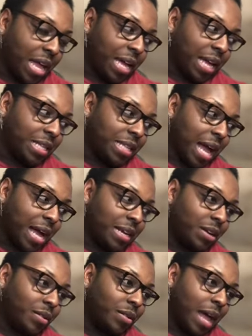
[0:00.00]
is I
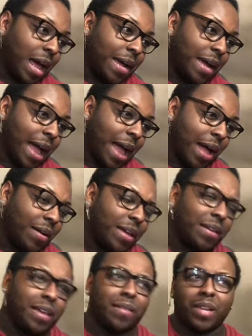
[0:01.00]
don't like how,
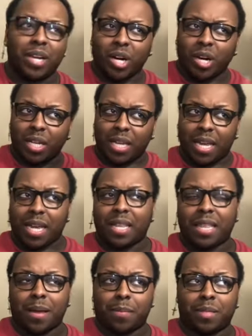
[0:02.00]
even earlier
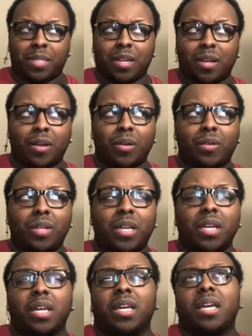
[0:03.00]
in the episode,
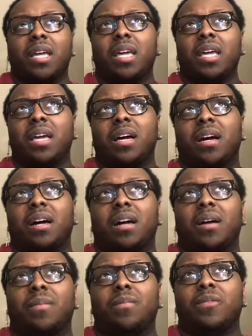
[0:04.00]
he
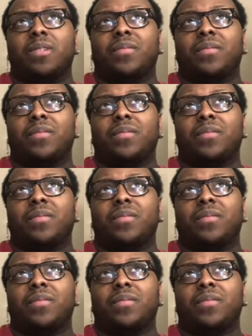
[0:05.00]
saw